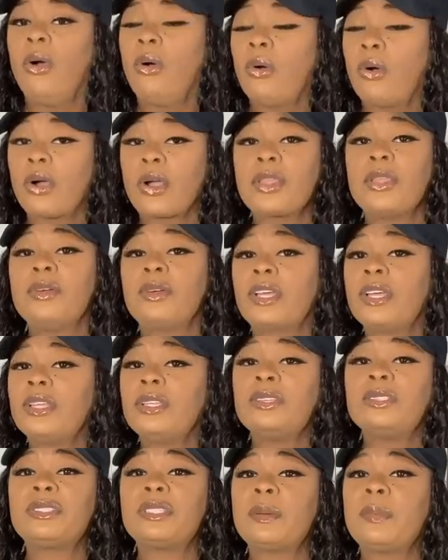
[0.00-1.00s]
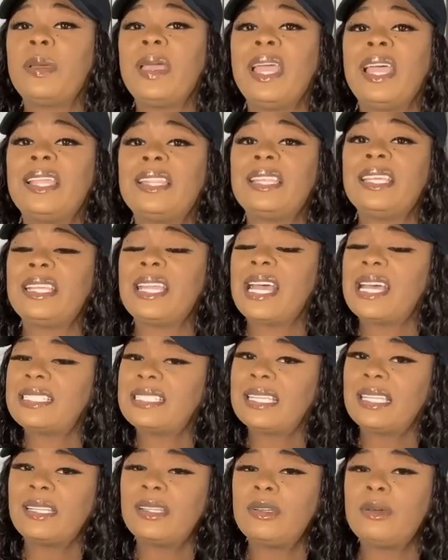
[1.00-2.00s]
or you can use a pan that has
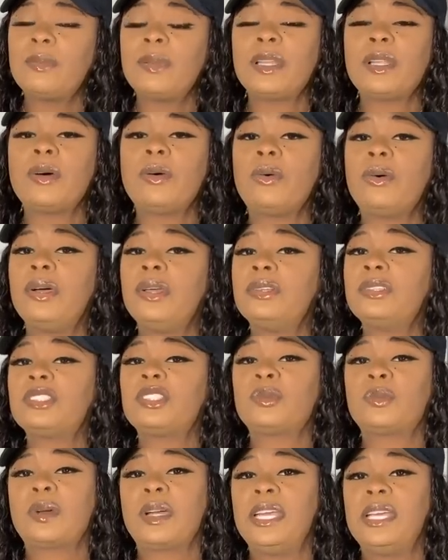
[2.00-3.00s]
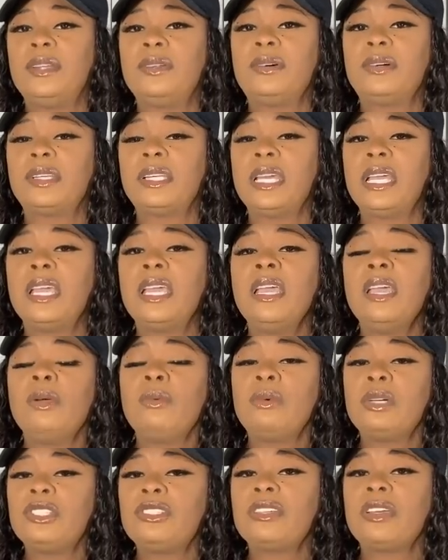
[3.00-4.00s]
a little bit of oil sprayed on it,
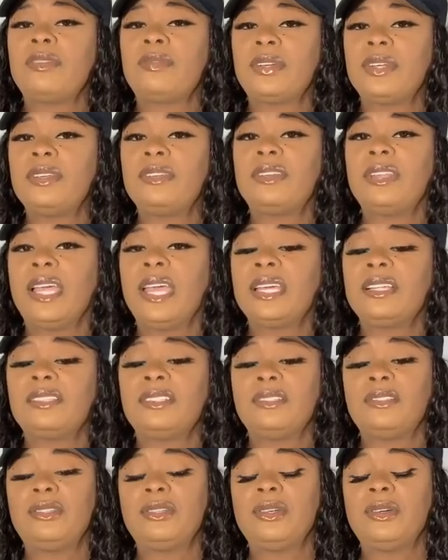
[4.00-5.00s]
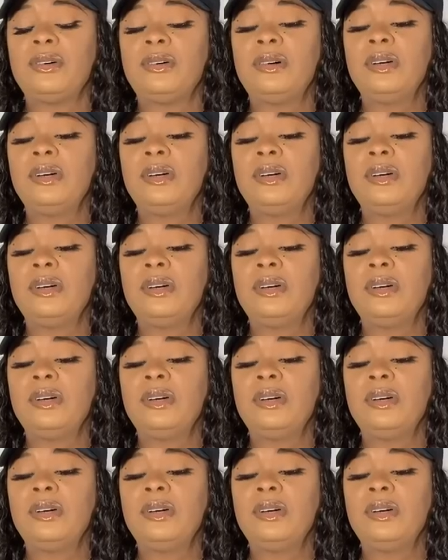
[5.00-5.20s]
whichever you'd like to do,